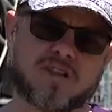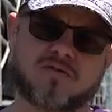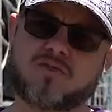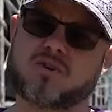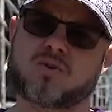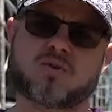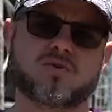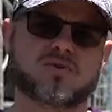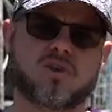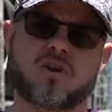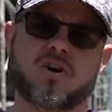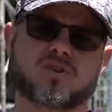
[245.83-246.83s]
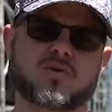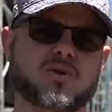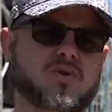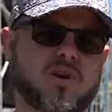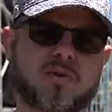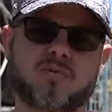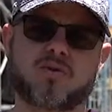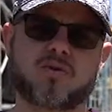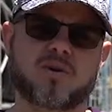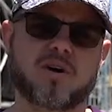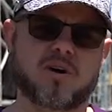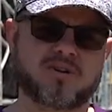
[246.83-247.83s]
These views are also
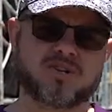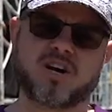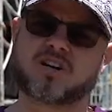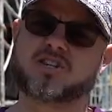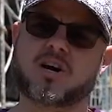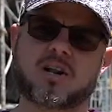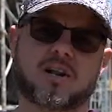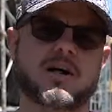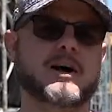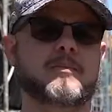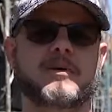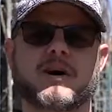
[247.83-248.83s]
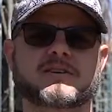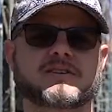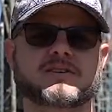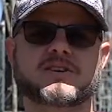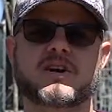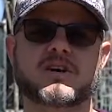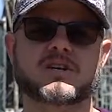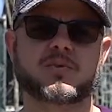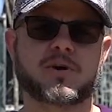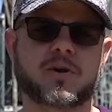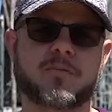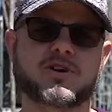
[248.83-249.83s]
incredible. It checks a lot of boxes, so
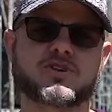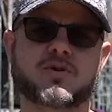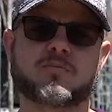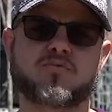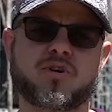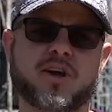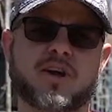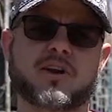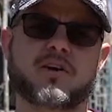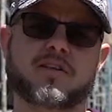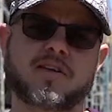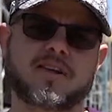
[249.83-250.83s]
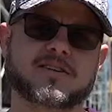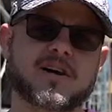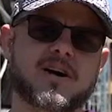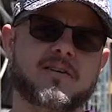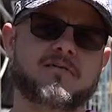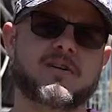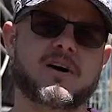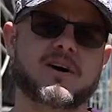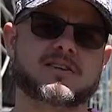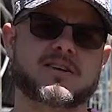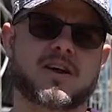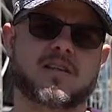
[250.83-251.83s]
we got to make sure to bring it on the design
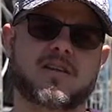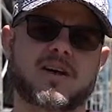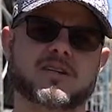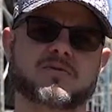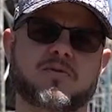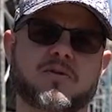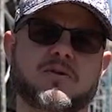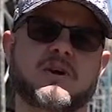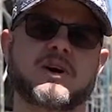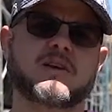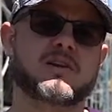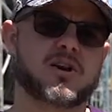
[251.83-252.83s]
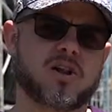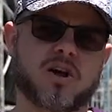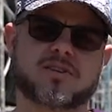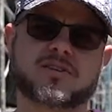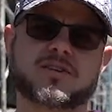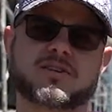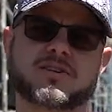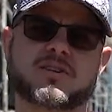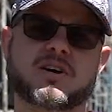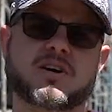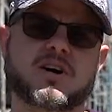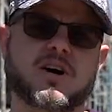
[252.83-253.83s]
side of things for the closets.
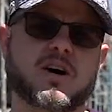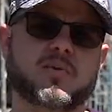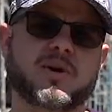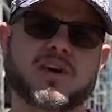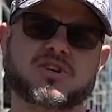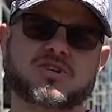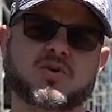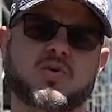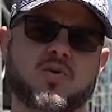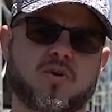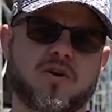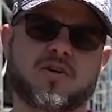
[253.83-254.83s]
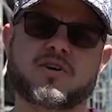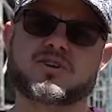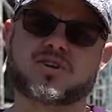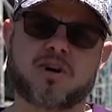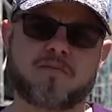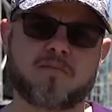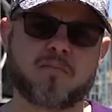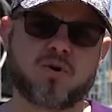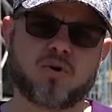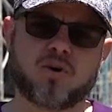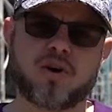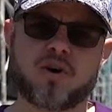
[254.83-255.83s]
We can't just do ordinary shelf and
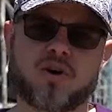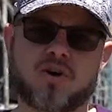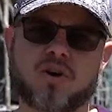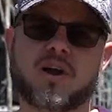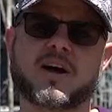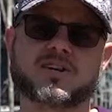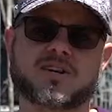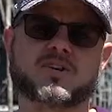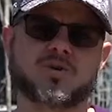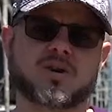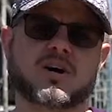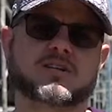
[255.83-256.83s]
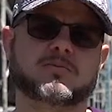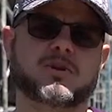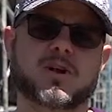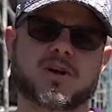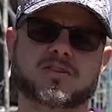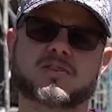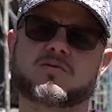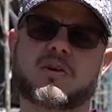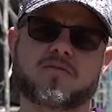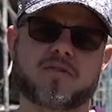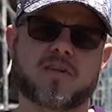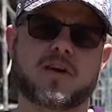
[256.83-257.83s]
pole here. You got to actually do custom closets for
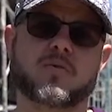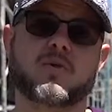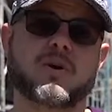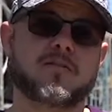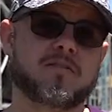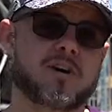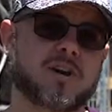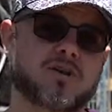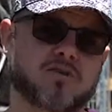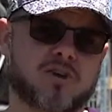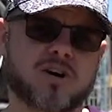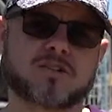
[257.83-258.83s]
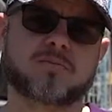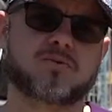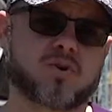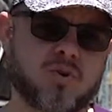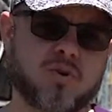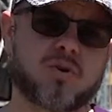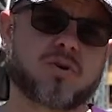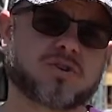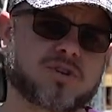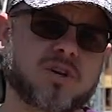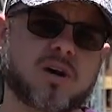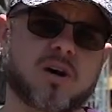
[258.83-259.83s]
everything. We're even going to do custom
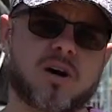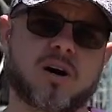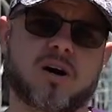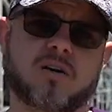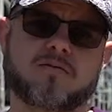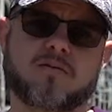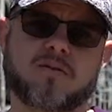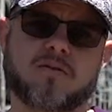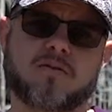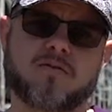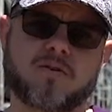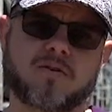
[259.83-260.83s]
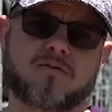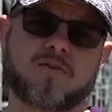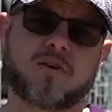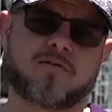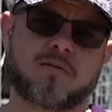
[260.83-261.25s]
doors for the front of